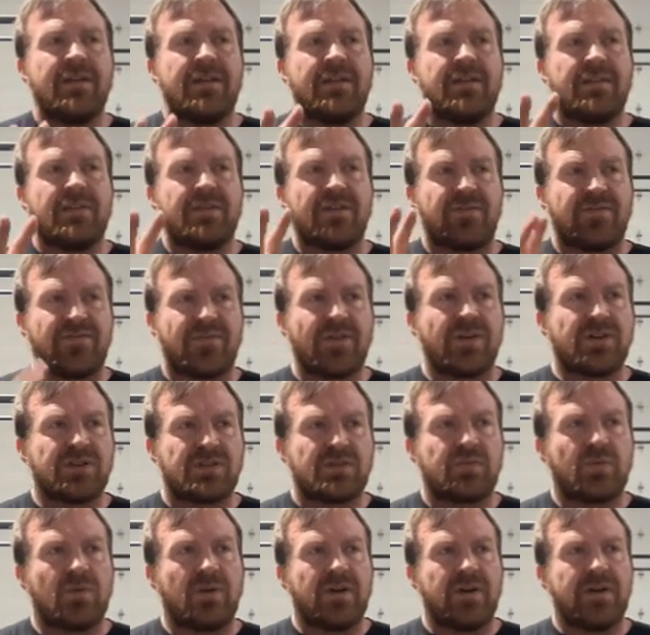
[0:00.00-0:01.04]
The
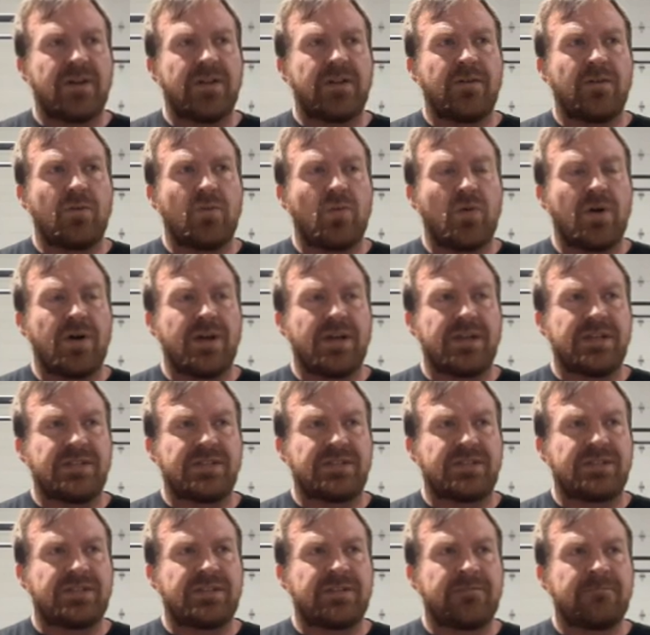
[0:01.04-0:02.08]
first one
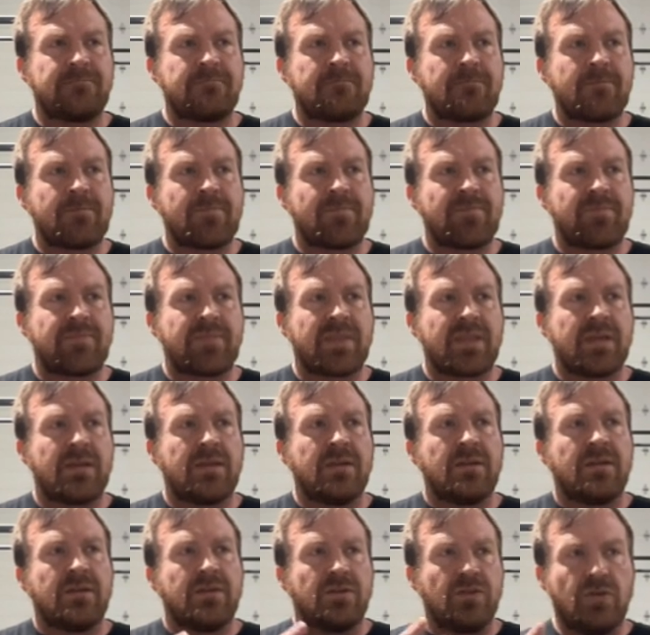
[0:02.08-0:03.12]
was
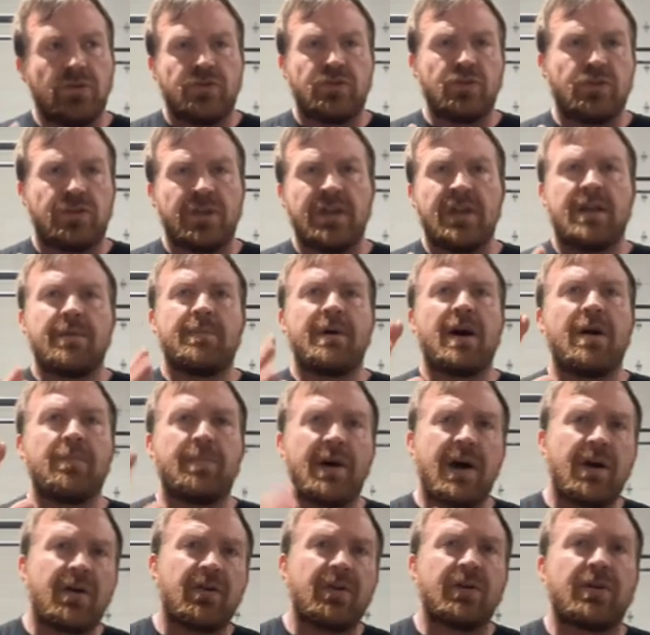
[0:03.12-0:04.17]
you should think about
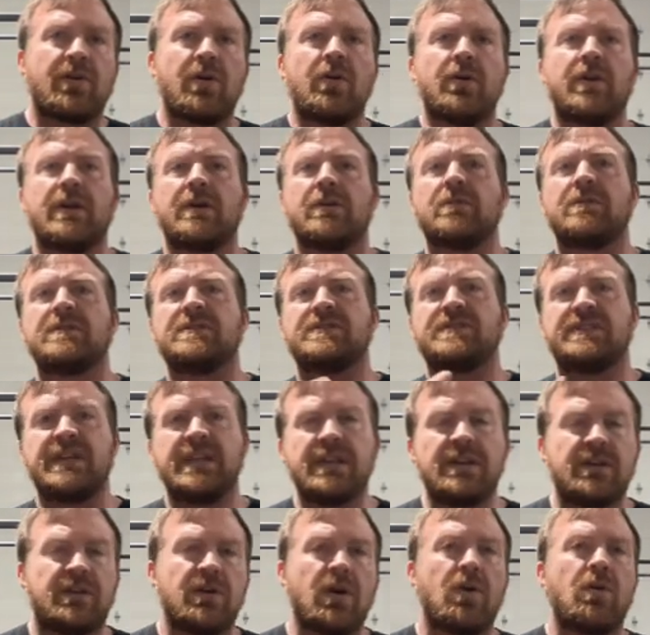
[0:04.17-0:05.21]
powder coating or a
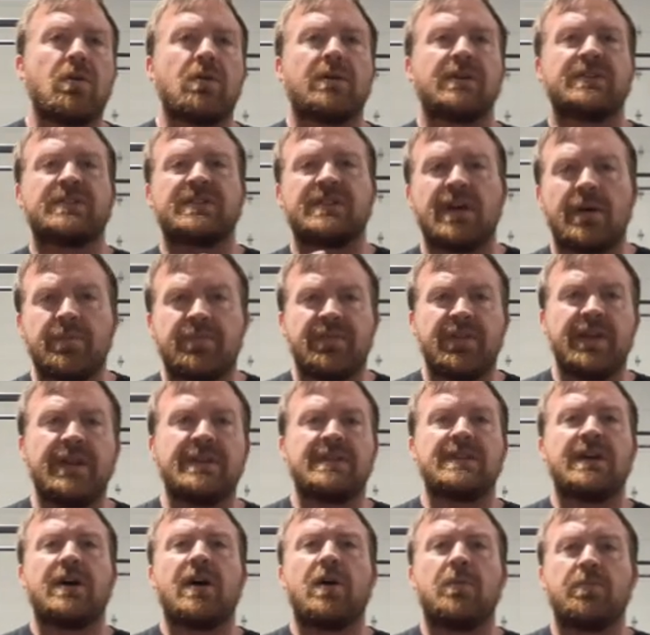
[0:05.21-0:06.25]
zinc coat or something
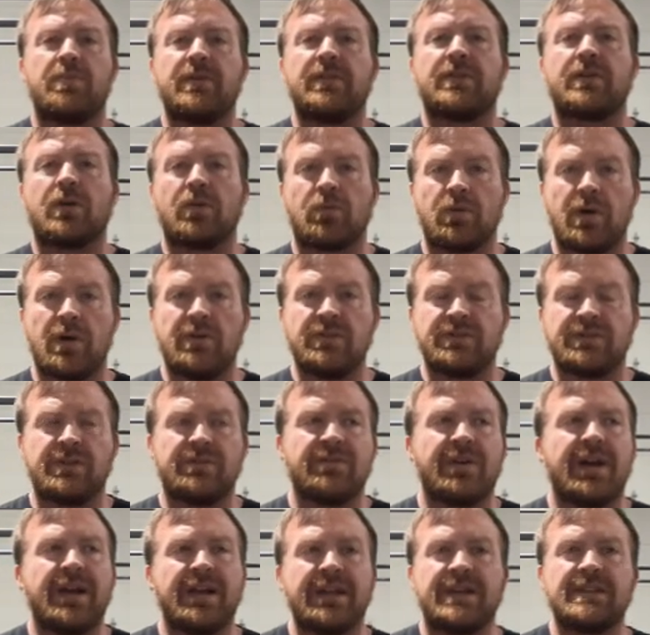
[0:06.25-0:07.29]
to help with corrosion,
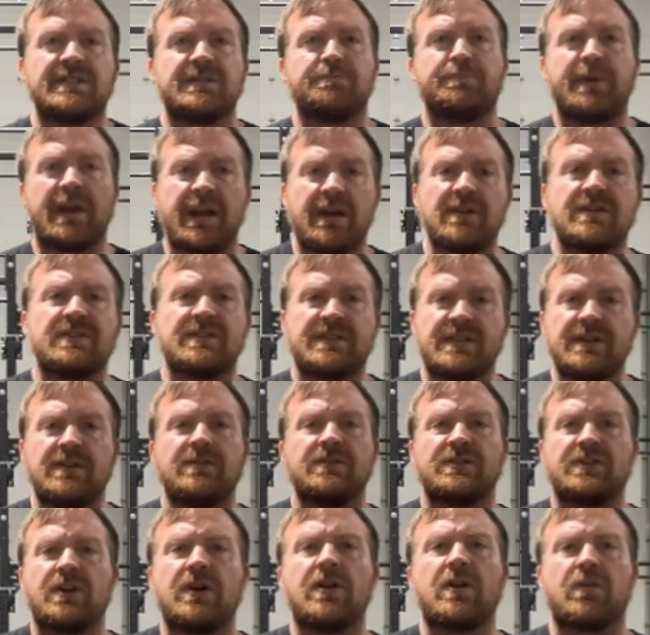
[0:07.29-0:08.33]
right? Because bare steel
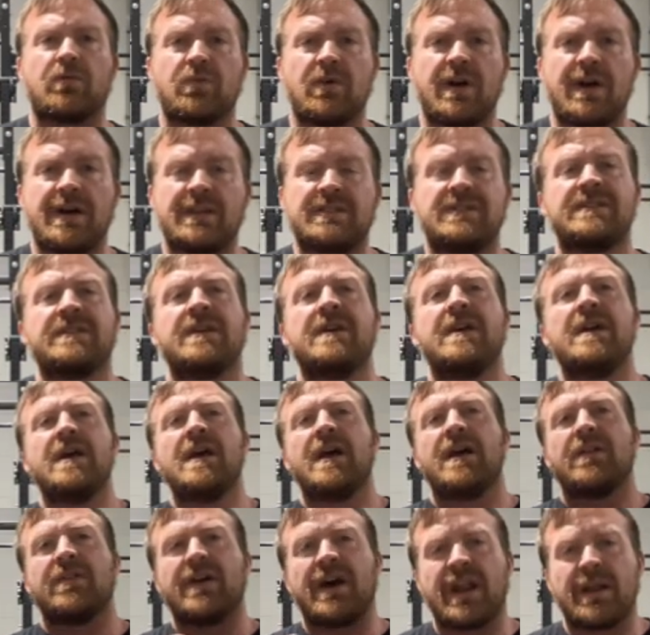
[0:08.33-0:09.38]
is gonna rust.
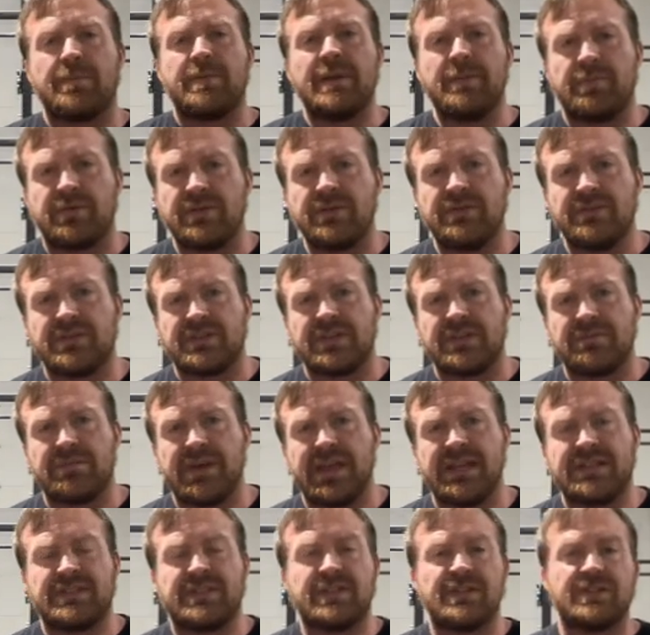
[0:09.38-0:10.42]
A lot of people using
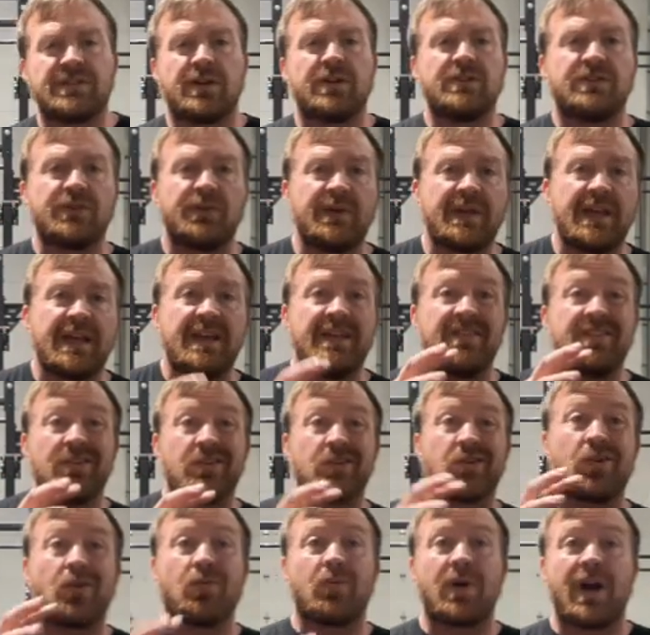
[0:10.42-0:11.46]
maces are doing it in their
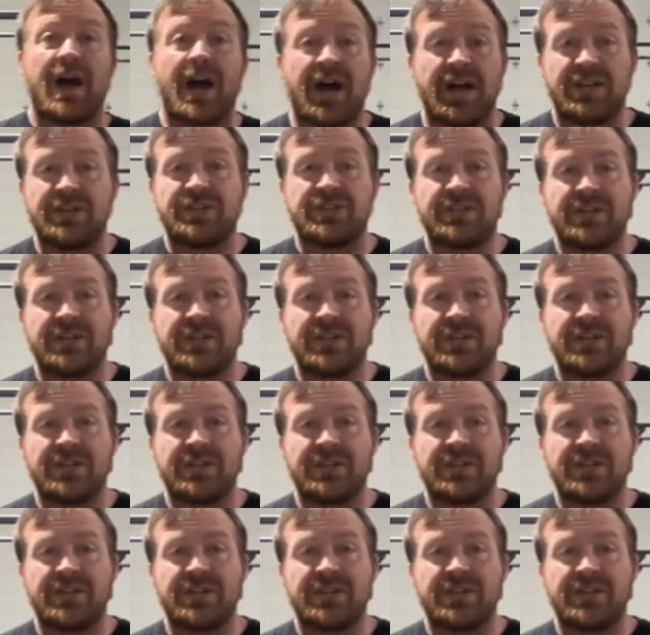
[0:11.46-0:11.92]
garage,